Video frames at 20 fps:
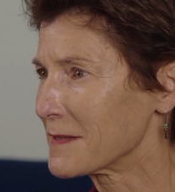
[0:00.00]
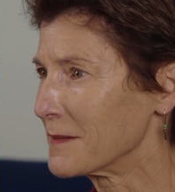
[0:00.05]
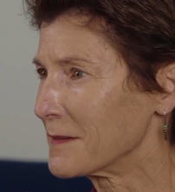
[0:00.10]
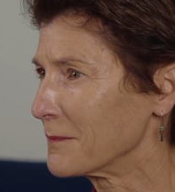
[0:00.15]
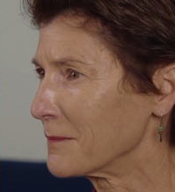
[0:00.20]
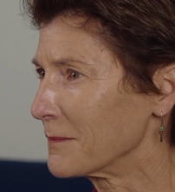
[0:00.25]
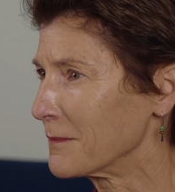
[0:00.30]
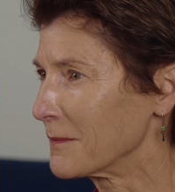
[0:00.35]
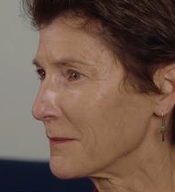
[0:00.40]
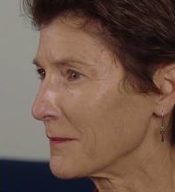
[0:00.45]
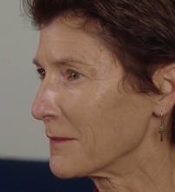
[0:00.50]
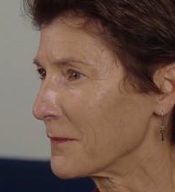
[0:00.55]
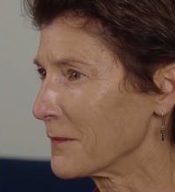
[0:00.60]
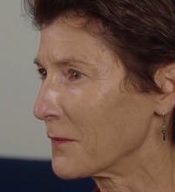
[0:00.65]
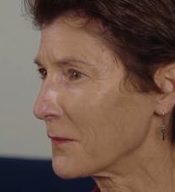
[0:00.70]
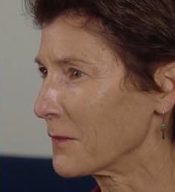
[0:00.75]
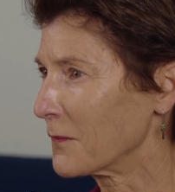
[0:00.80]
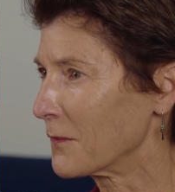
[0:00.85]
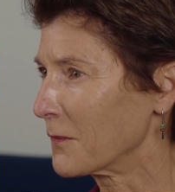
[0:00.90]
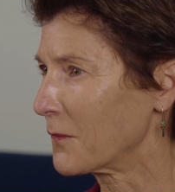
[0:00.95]
him,
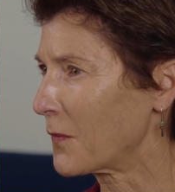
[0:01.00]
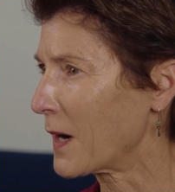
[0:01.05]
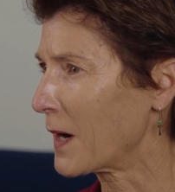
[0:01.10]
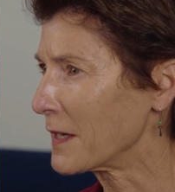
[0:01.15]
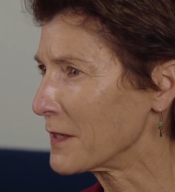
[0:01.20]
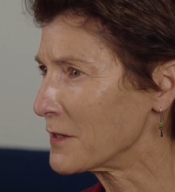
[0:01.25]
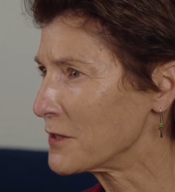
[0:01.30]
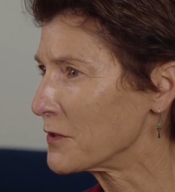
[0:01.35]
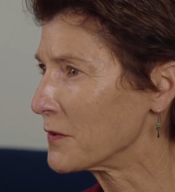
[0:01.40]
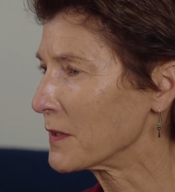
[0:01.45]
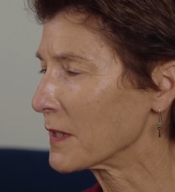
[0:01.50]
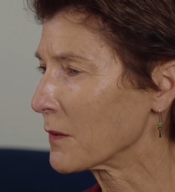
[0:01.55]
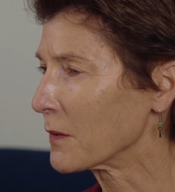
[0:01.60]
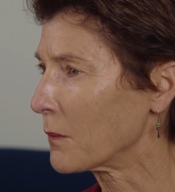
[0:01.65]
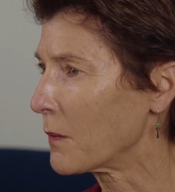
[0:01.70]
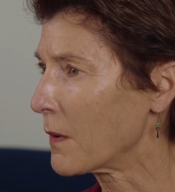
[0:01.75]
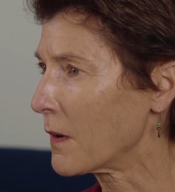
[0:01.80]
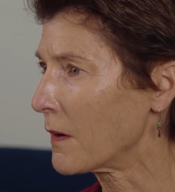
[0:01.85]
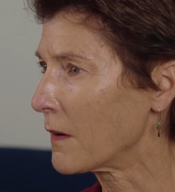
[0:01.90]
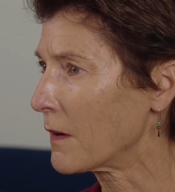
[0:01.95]
why did you hit a
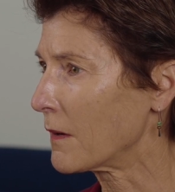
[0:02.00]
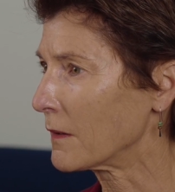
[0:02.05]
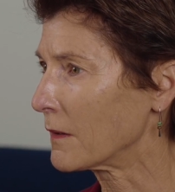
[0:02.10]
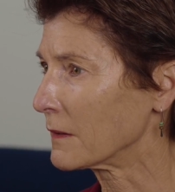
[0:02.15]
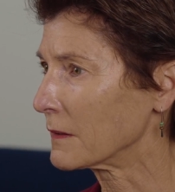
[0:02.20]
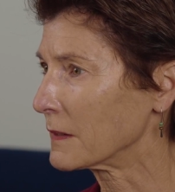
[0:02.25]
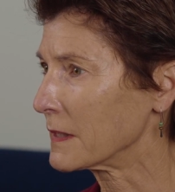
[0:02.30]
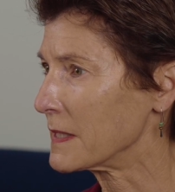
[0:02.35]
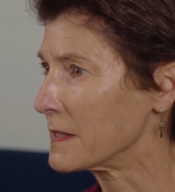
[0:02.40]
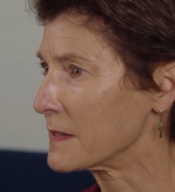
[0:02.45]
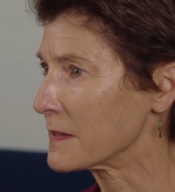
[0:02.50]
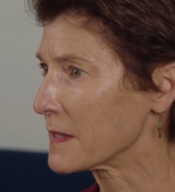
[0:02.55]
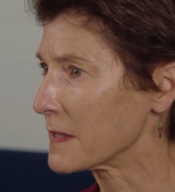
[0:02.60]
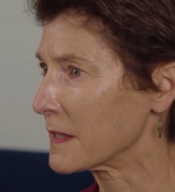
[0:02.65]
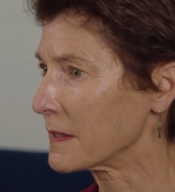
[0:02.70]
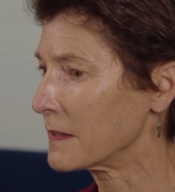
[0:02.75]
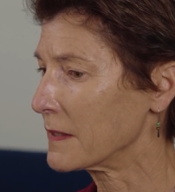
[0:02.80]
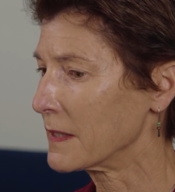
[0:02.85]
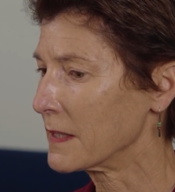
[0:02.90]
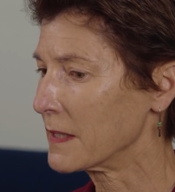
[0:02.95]
wall? He
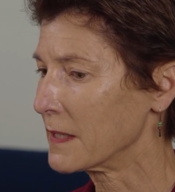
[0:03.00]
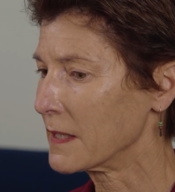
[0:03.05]
said,